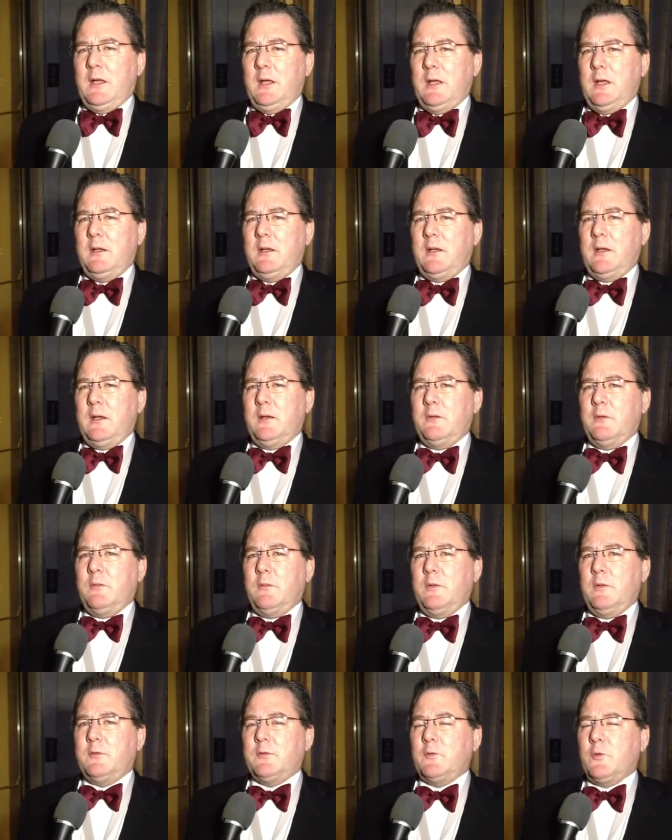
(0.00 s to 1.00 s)
And
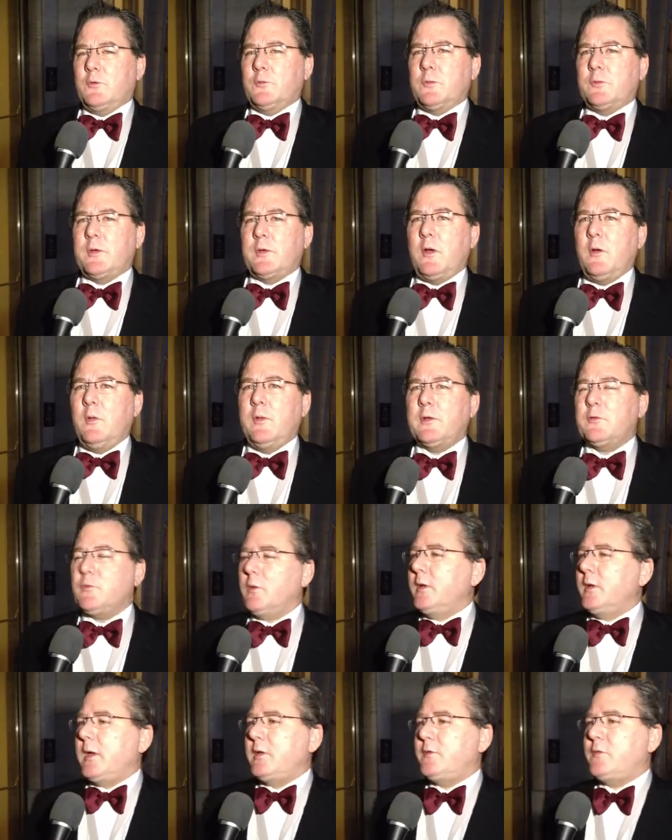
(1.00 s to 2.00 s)
the schools would say, oh, that's
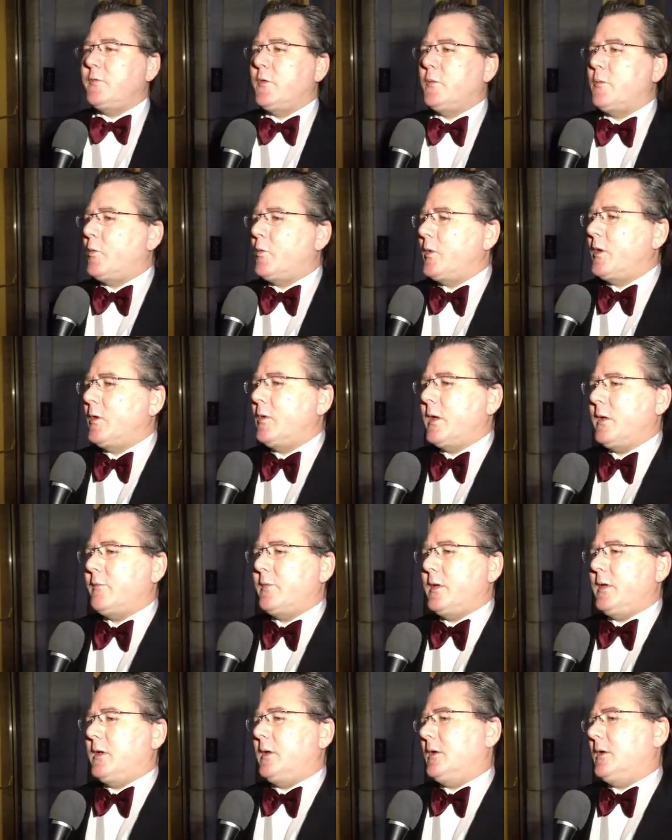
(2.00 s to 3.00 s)
really nice of you, but we don't have
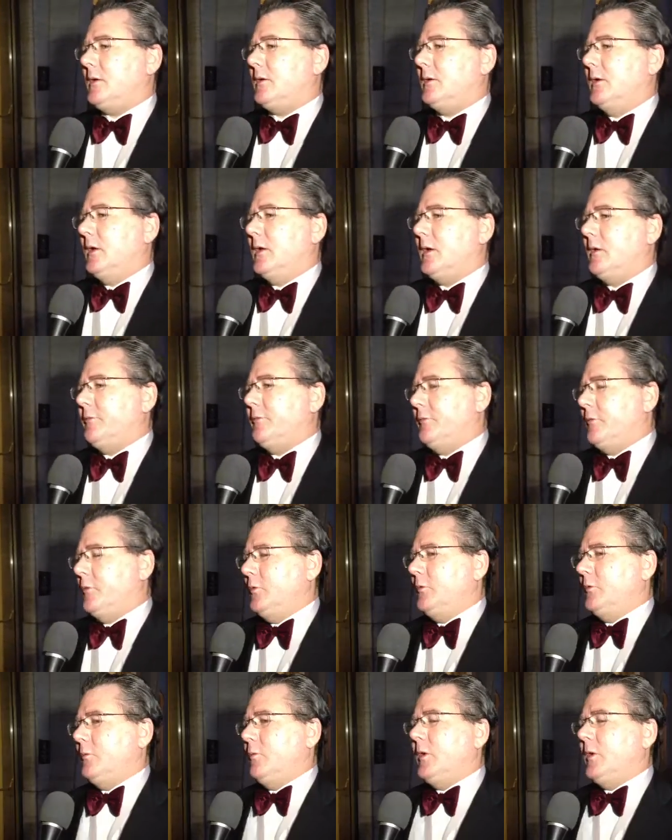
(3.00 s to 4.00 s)

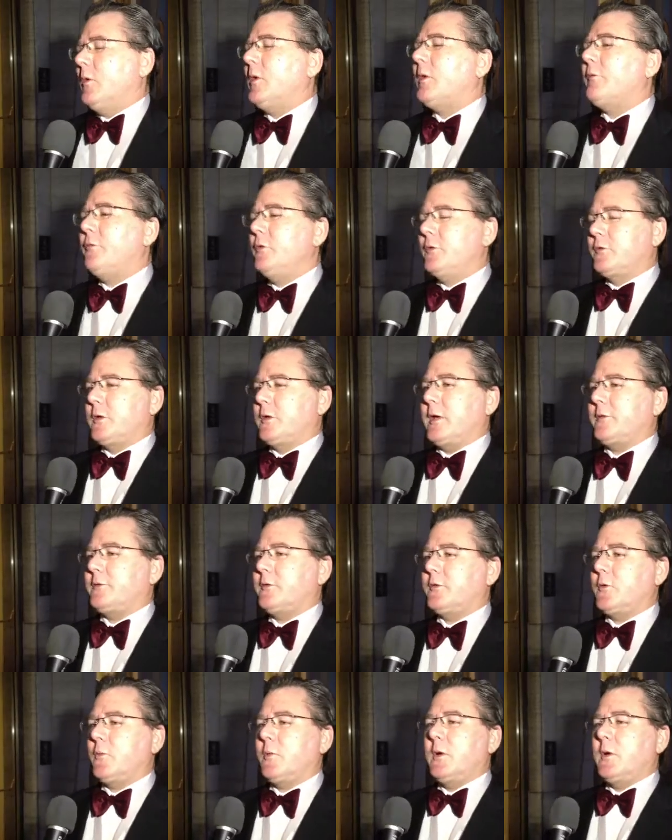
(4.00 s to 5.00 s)
we don't have foods
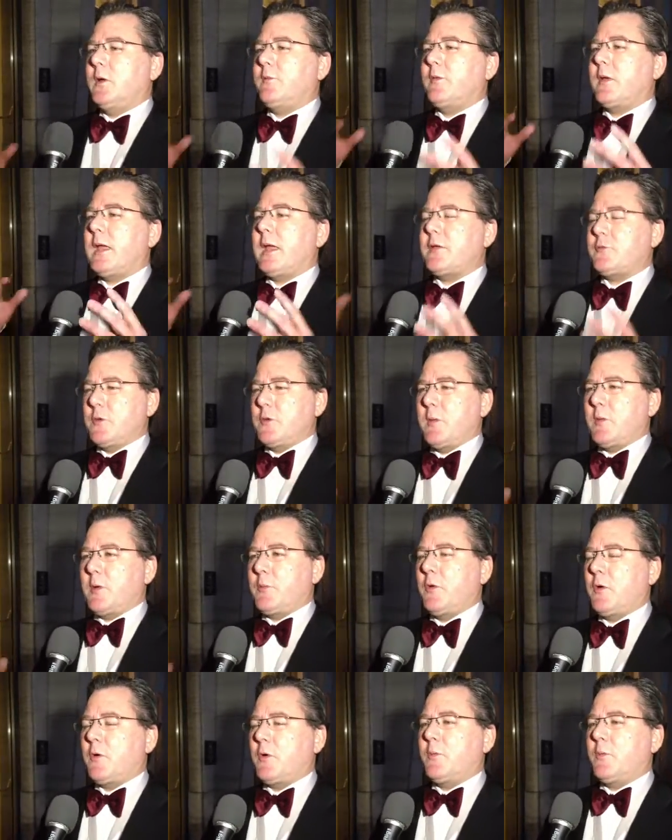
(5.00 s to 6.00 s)
classes, or we don't have a gastronomic
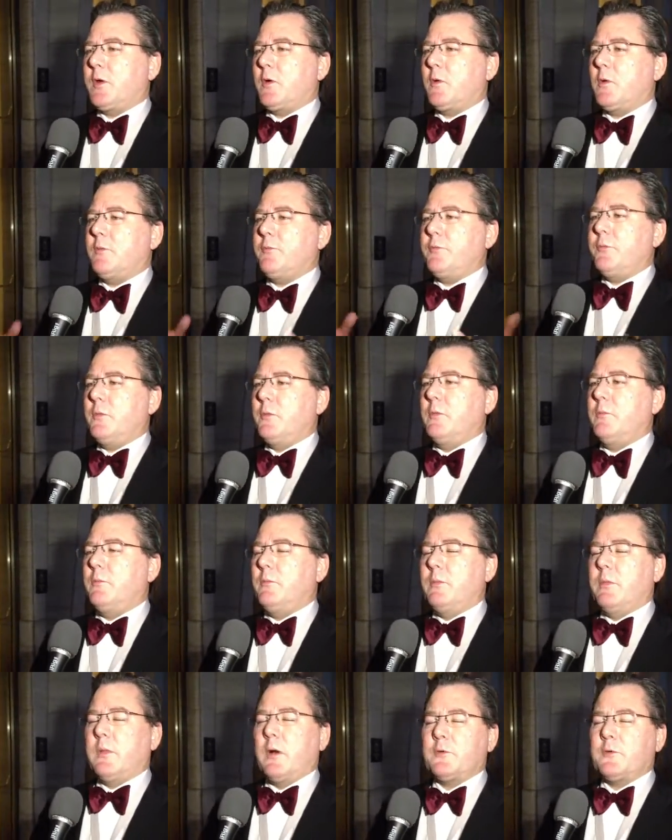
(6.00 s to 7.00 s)
program here, or a food
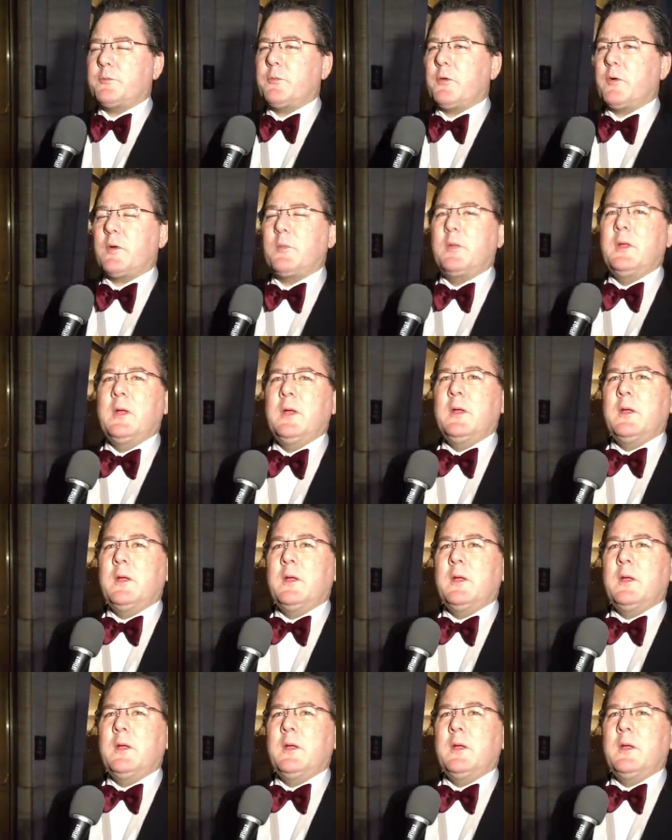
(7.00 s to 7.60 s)
arts program.